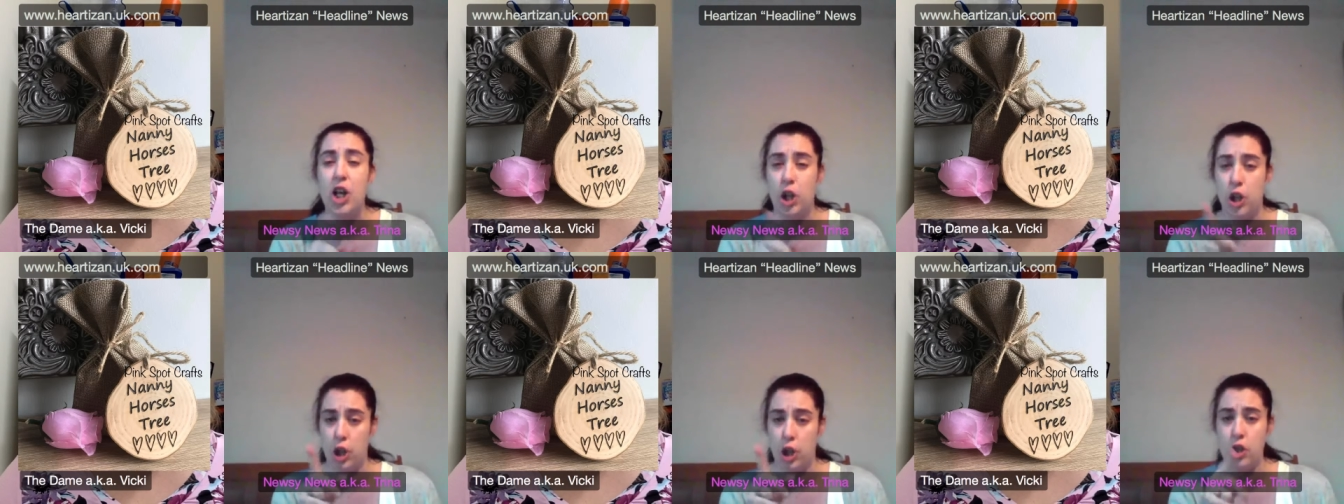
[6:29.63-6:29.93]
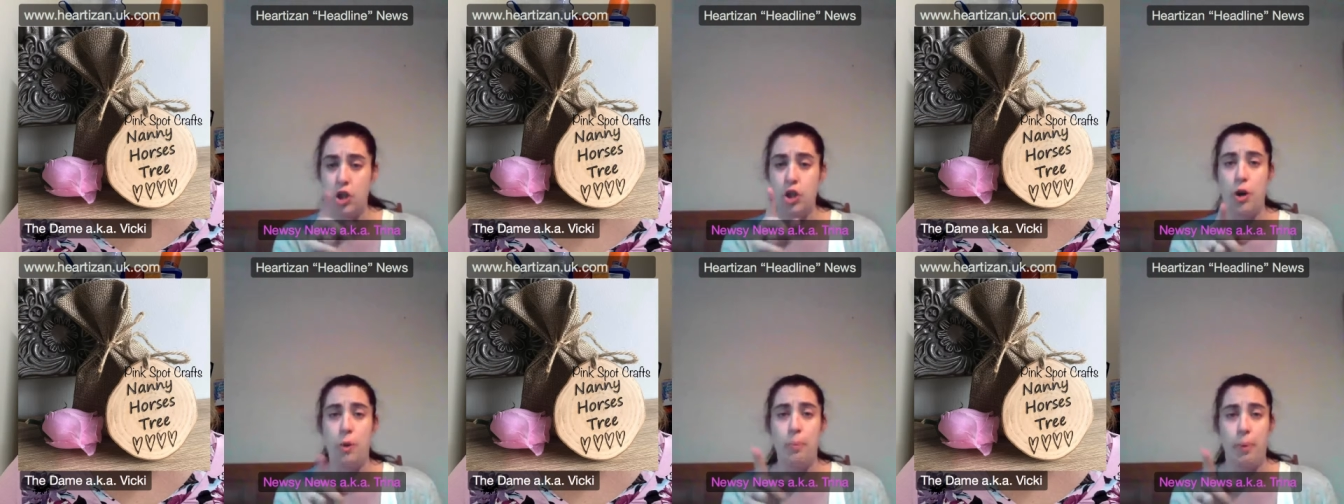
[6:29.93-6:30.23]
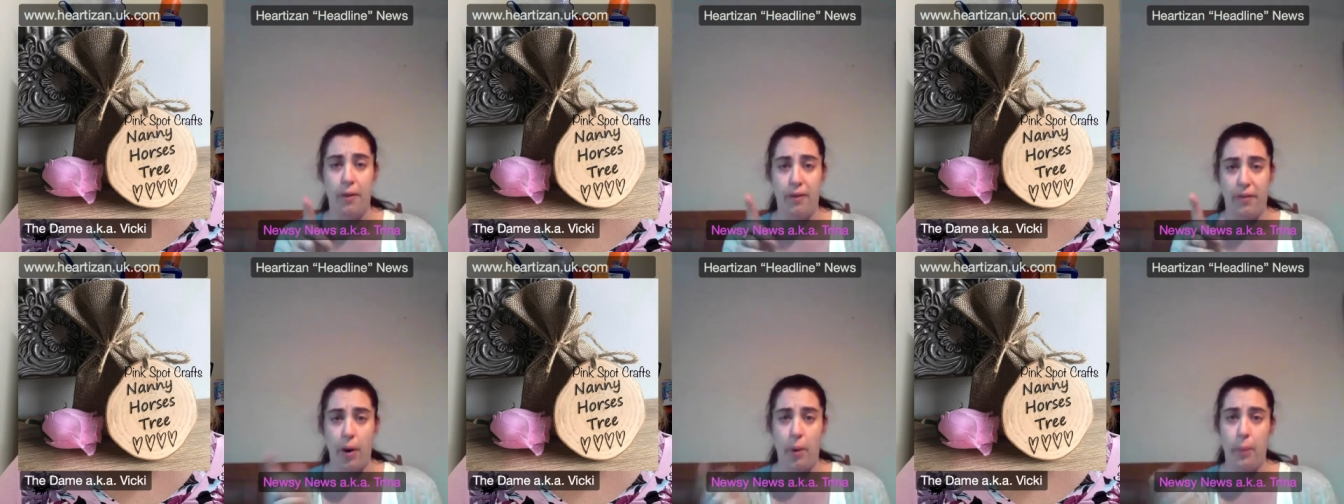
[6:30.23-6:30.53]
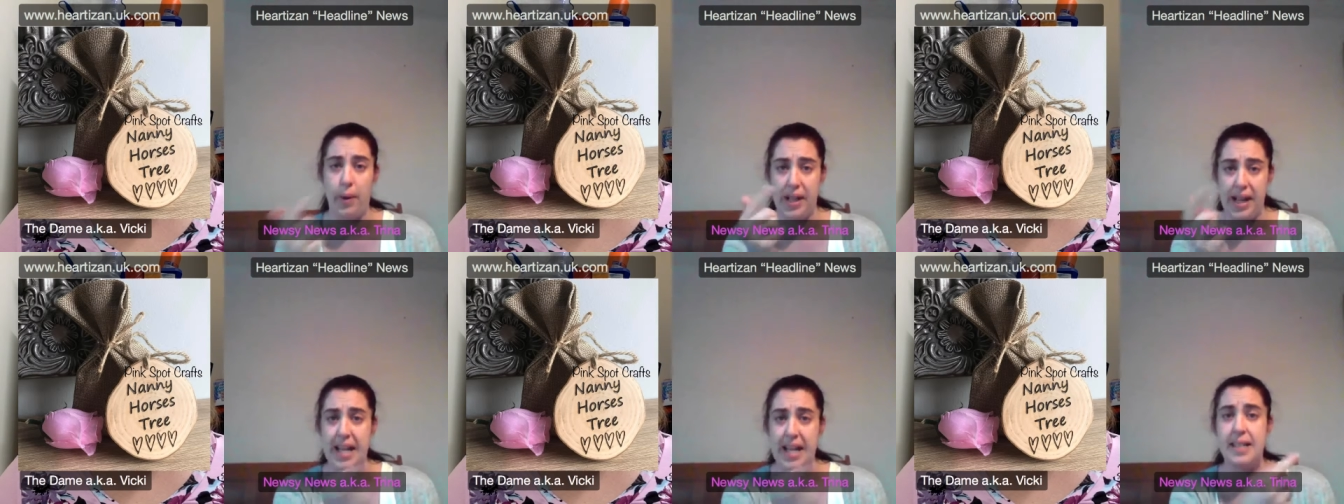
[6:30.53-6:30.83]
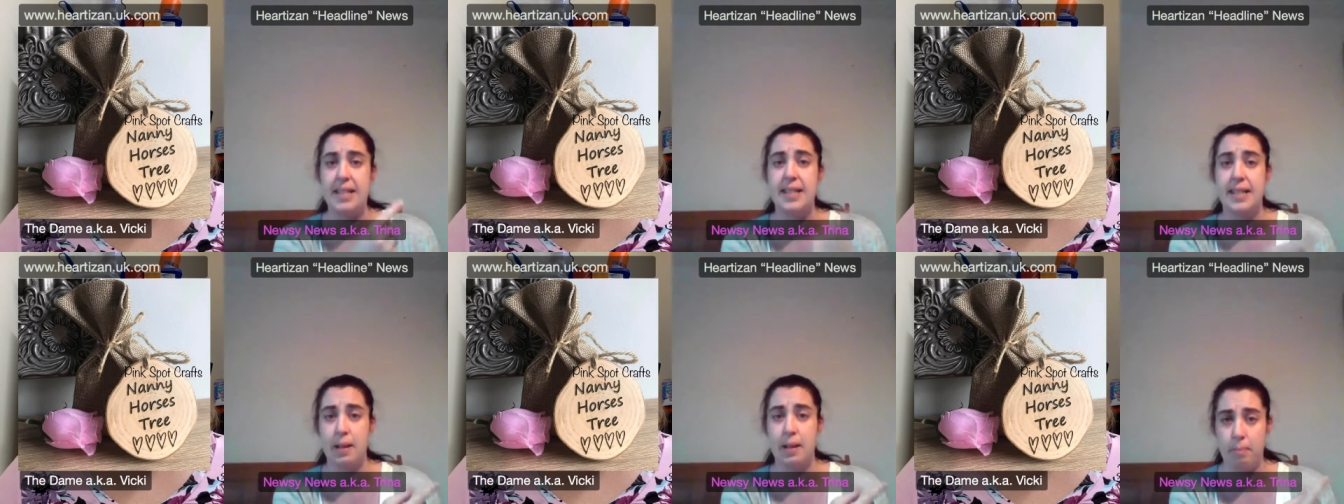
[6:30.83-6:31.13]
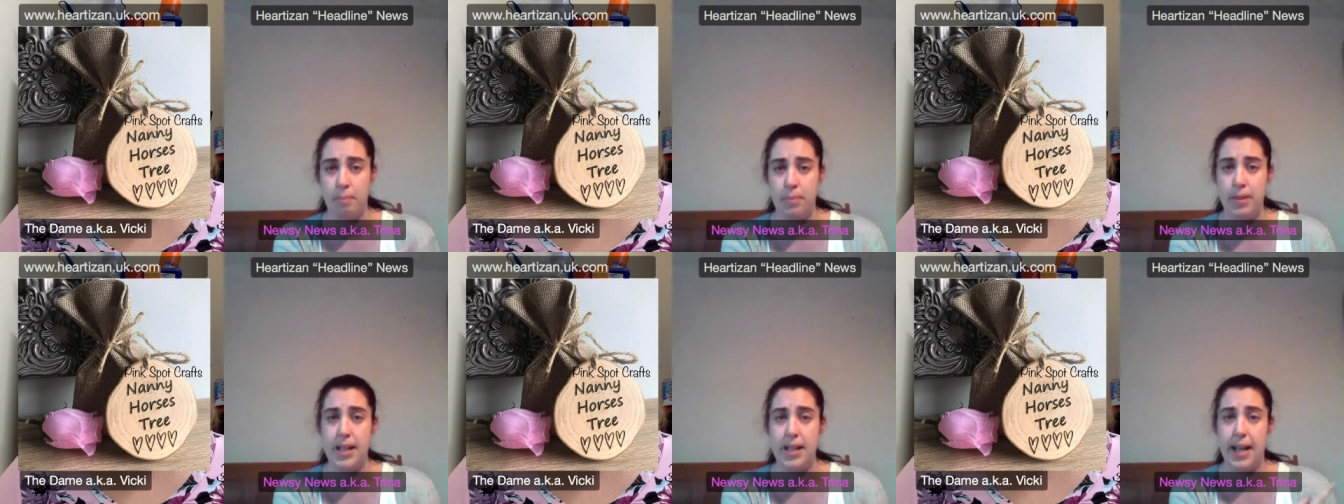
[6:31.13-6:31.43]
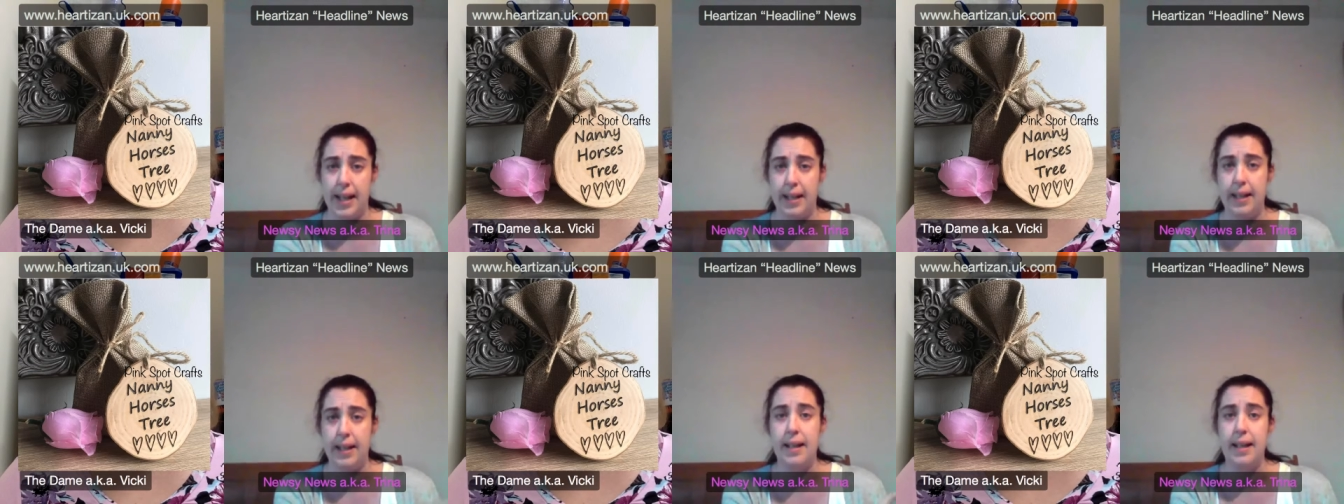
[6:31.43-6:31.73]
Got a job offer. We need
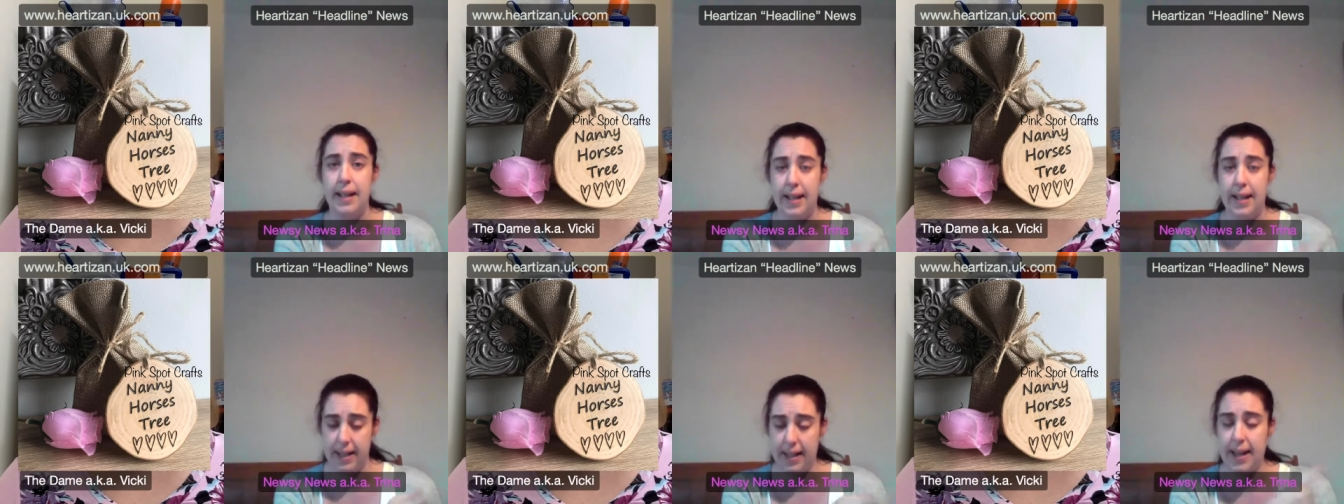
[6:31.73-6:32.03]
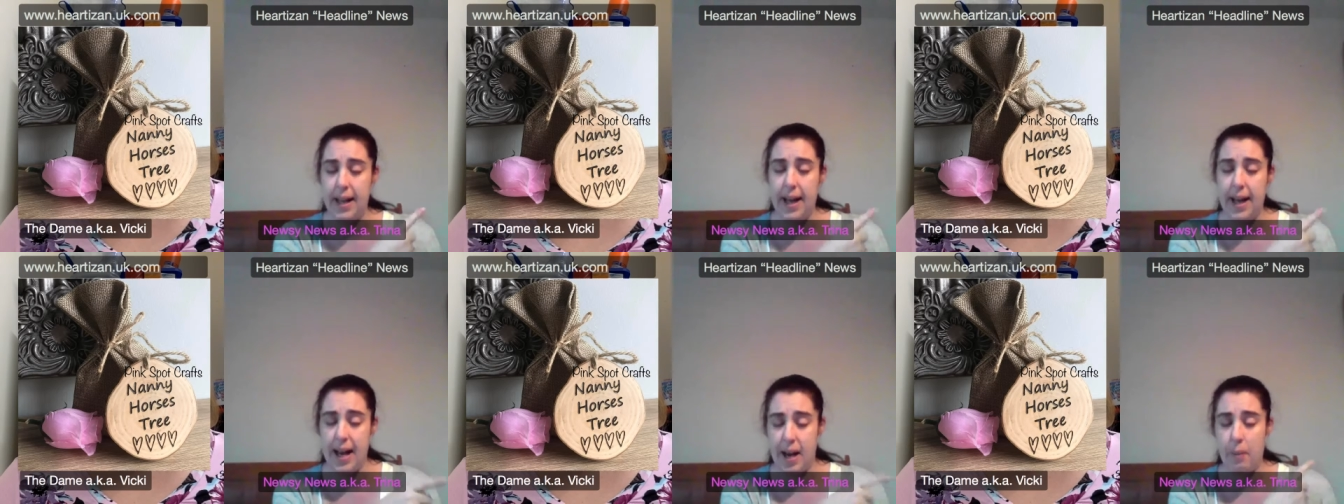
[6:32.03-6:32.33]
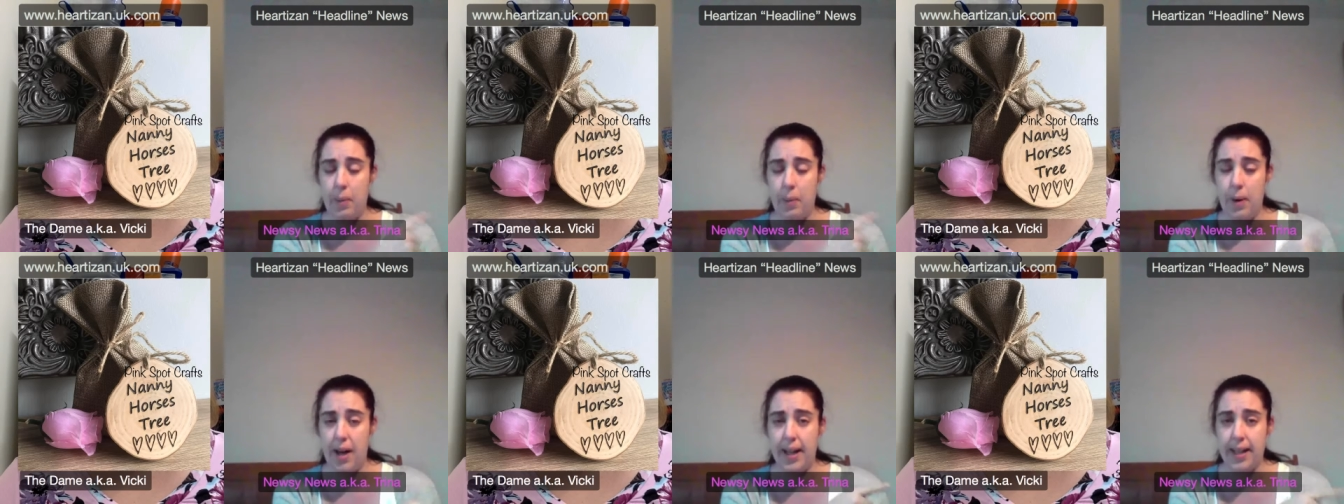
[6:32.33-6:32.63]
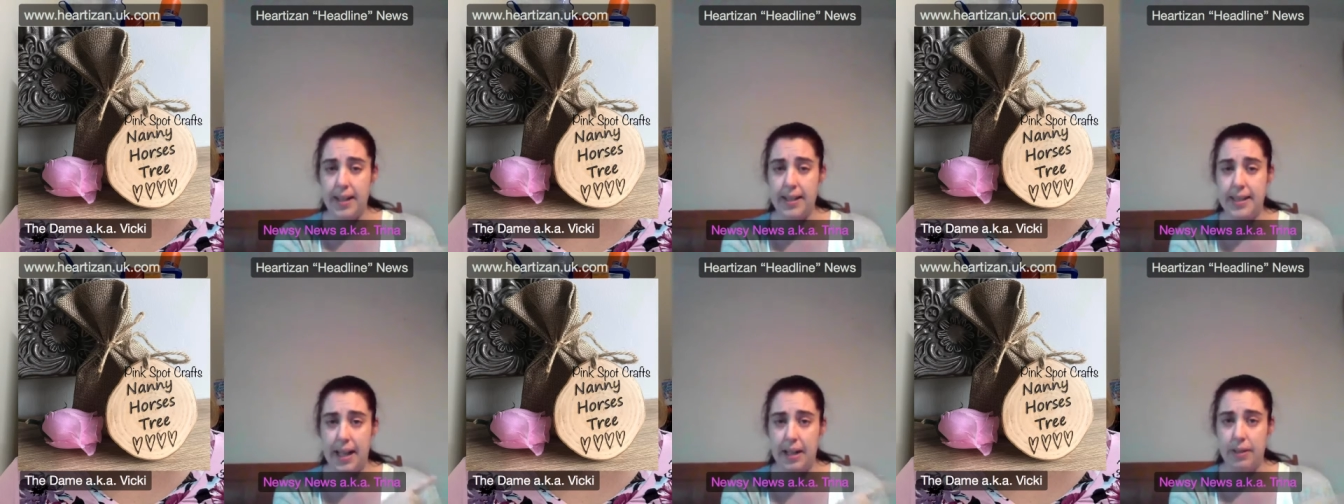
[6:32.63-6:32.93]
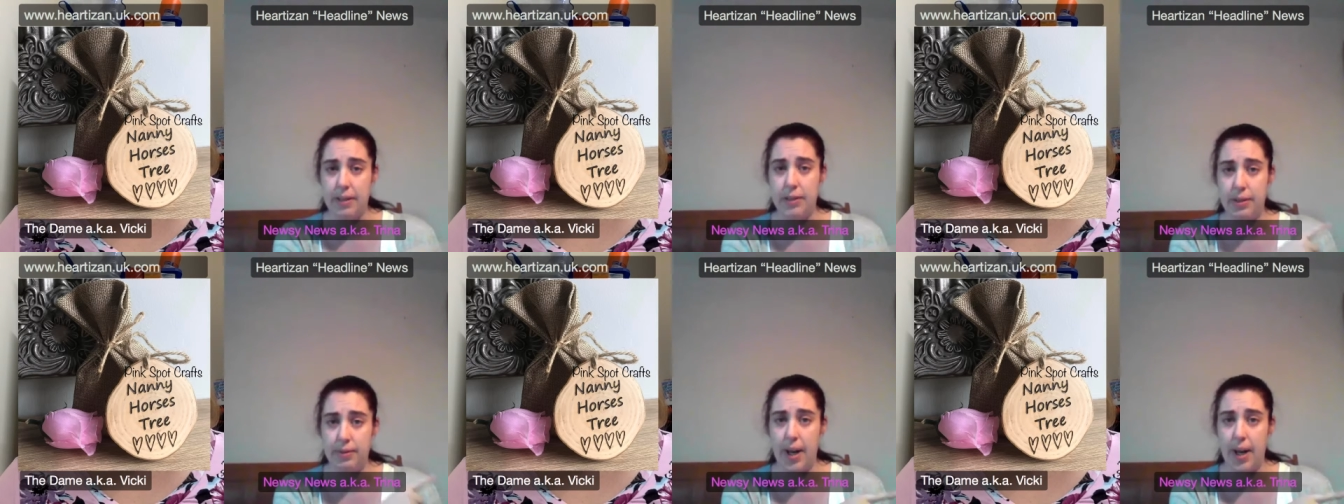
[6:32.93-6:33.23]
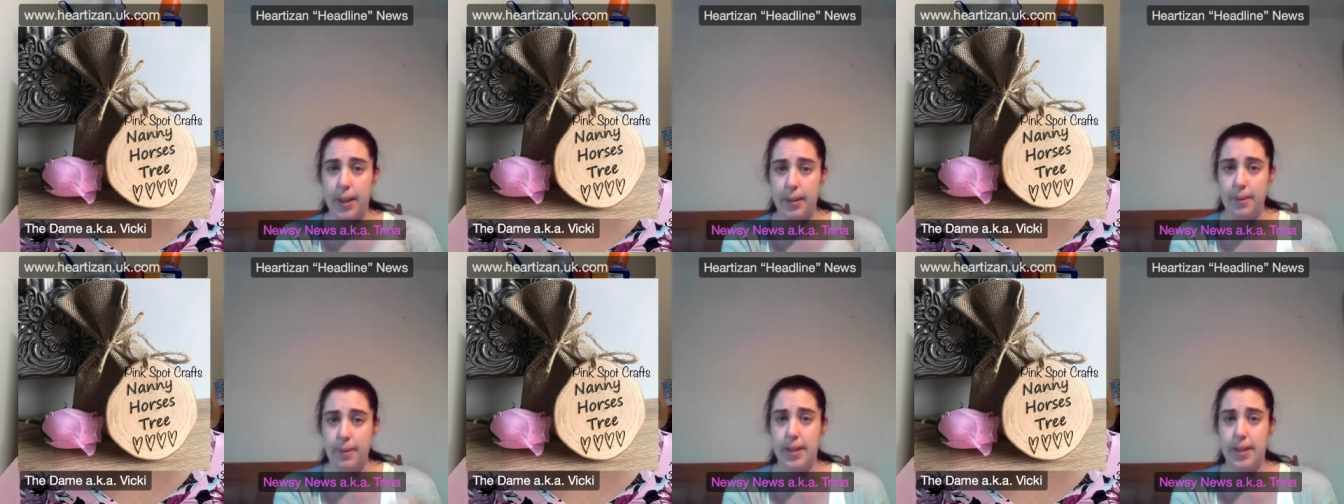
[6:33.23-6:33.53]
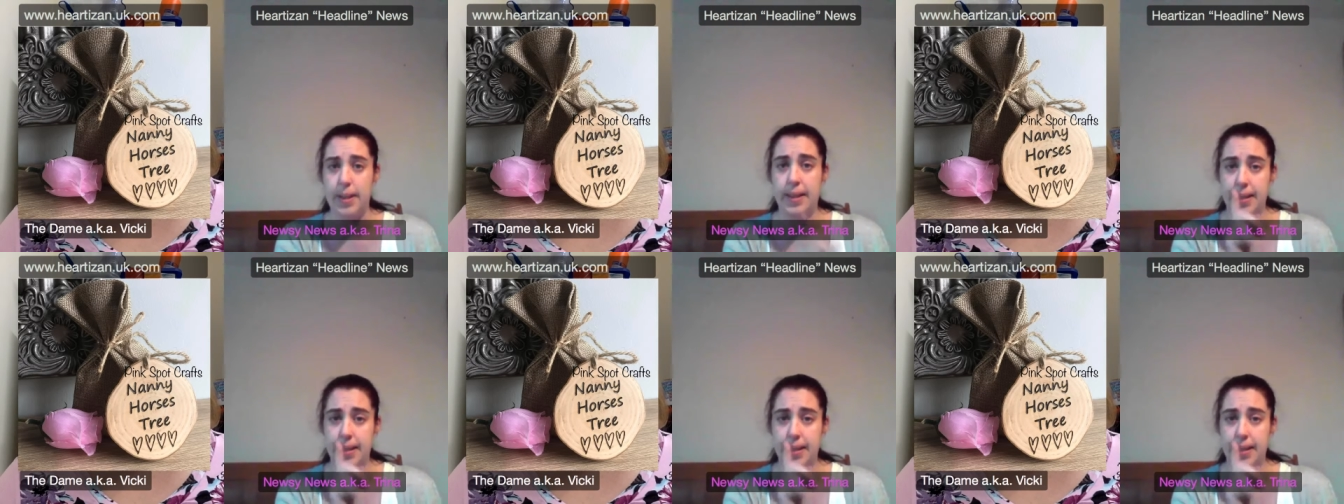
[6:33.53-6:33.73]
somebody at work down the road.